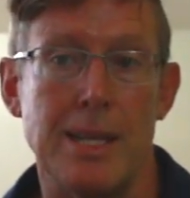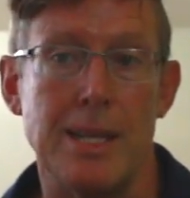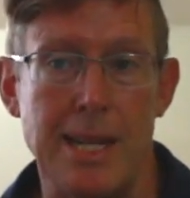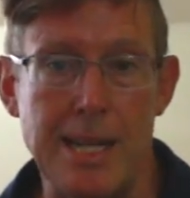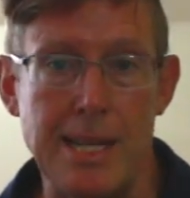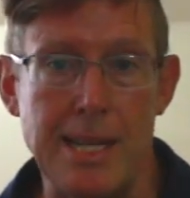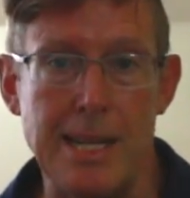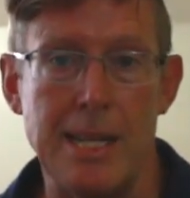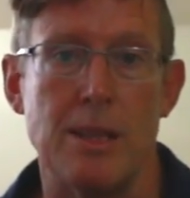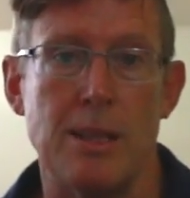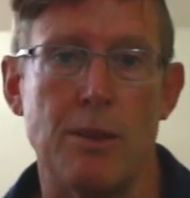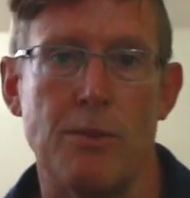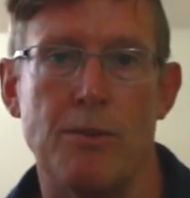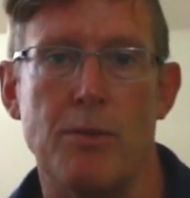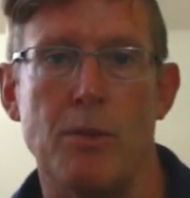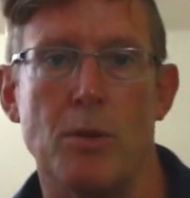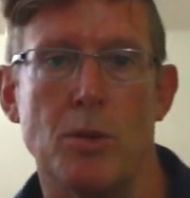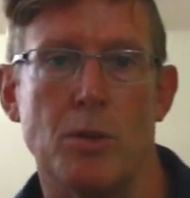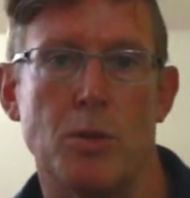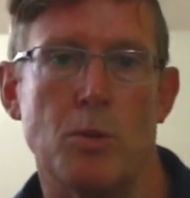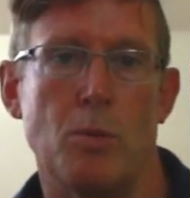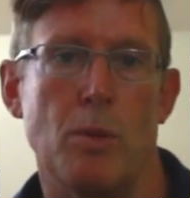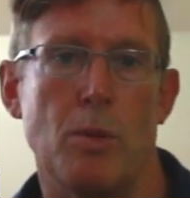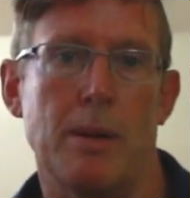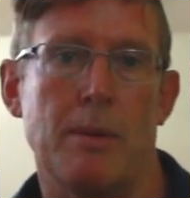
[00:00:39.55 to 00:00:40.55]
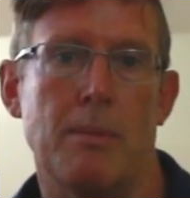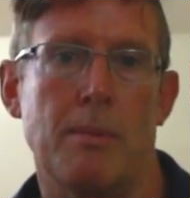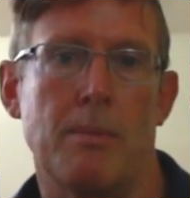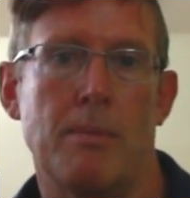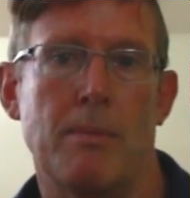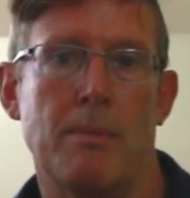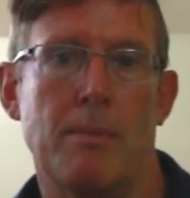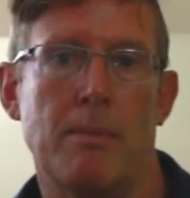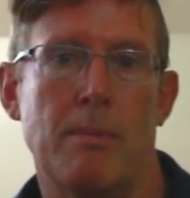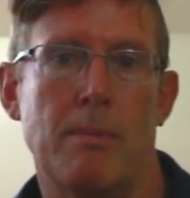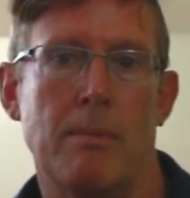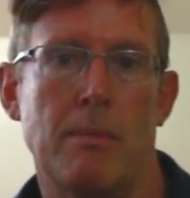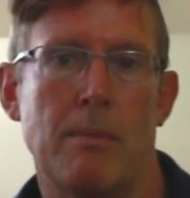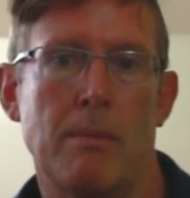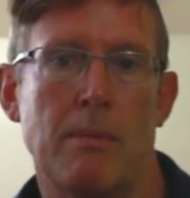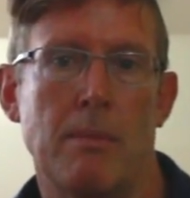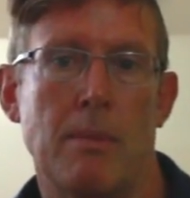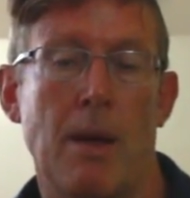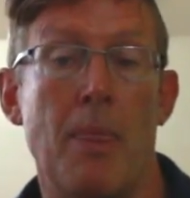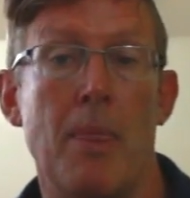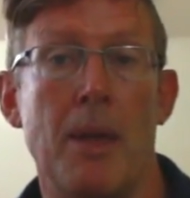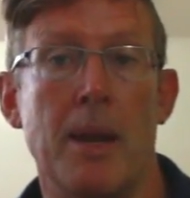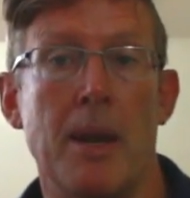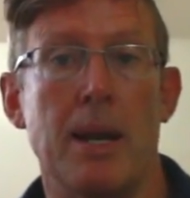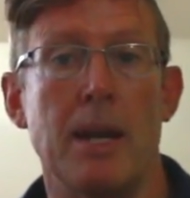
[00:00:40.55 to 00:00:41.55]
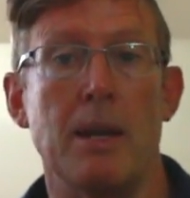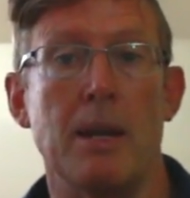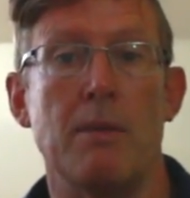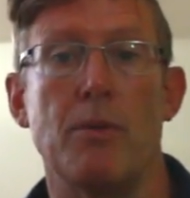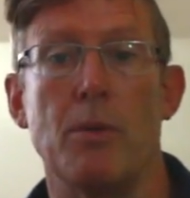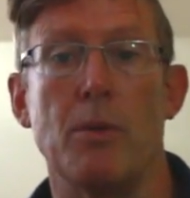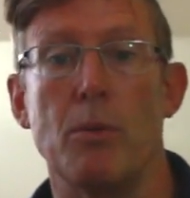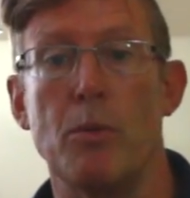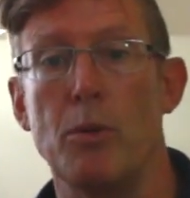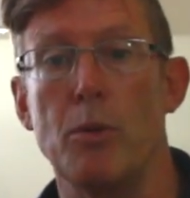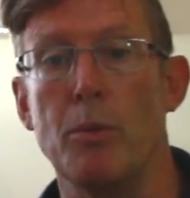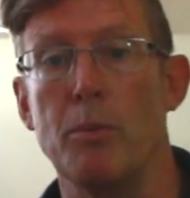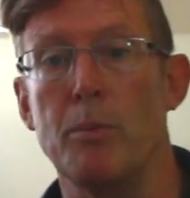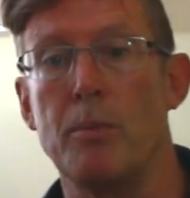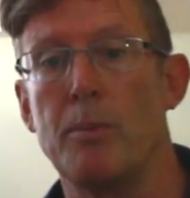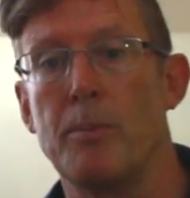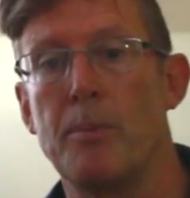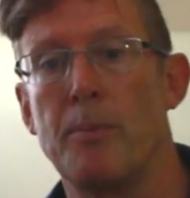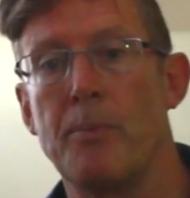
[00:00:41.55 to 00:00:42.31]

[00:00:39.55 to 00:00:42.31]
eating the first one and then leave the room.